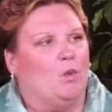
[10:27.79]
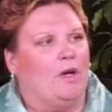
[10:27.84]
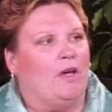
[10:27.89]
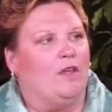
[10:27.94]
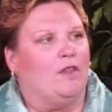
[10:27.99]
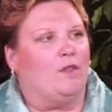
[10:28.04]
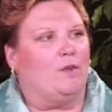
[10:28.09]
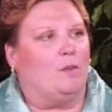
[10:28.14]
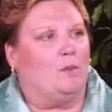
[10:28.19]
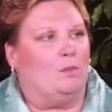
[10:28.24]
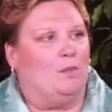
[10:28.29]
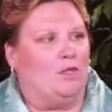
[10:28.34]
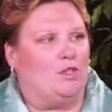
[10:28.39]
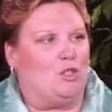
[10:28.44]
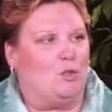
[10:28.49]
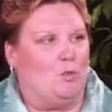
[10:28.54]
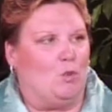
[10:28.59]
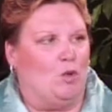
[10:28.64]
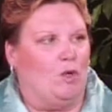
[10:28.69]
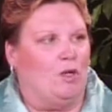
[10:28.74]
with
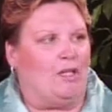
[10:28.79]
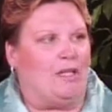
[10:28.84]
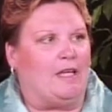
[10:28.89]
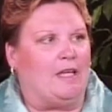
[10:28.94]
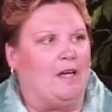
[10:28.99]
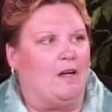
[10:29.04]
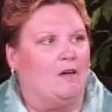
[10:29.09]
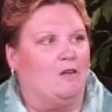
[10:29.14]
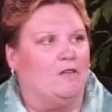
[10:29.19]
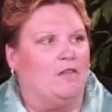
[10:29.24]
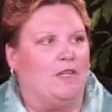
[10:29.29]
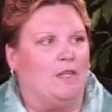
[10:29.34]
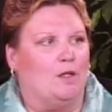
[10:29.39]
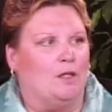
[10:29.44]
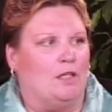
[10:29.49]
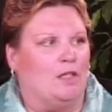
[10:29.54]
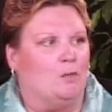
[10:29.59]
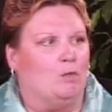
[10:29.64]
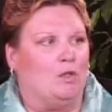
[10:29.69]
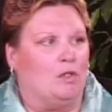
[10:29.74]
Bishop Worley of the
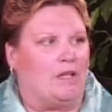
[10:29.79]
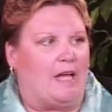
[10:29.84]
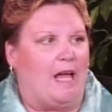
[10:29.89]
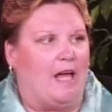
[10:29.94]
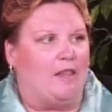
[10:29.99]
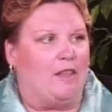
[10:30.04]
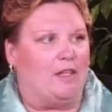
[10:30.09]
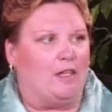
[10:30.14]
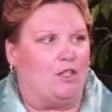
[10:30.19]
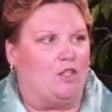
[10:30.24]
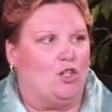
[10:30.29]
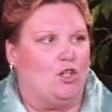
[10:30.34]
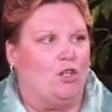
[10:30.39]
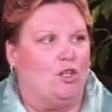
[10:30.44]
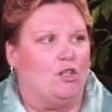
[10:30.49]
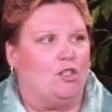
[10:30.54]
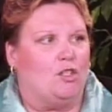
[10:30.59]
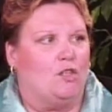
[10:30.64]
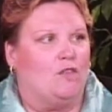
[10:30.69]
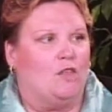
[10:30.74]
Liberal Catholic
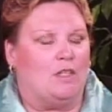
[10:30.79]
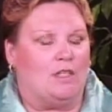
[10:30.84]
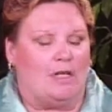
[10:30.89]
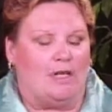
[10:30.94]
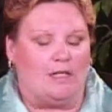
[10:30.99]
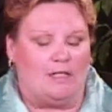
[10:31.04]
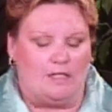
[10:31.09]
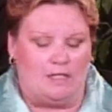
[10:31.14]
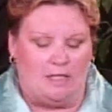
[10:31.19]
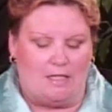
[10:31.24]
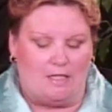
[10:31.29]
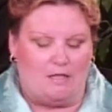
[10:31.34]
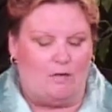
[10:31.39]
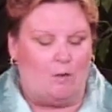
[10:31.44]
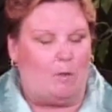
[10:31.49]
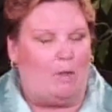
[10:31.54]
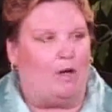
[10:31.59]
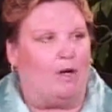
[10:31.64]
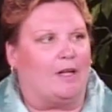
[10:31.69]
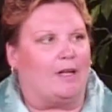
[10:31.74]
Church of the United States of
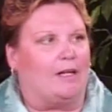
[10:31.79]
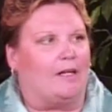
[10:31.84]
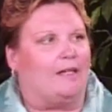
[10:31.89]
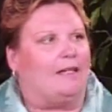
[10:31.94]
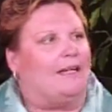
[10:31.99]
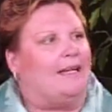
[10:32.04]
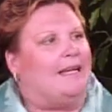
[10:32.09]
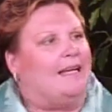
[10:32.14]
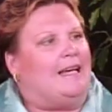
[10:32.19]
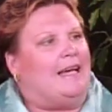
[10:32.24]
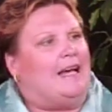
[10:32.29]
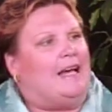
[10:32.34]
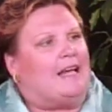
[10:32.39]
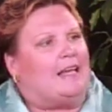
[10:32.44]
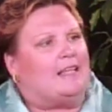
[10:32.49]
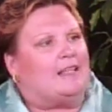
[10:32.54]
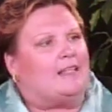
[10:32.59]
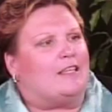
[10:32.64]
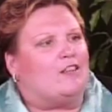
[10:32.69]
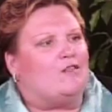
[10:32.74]
America.
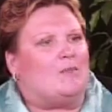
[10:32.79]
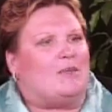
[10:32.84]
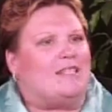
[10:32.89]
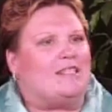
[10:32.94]
Give me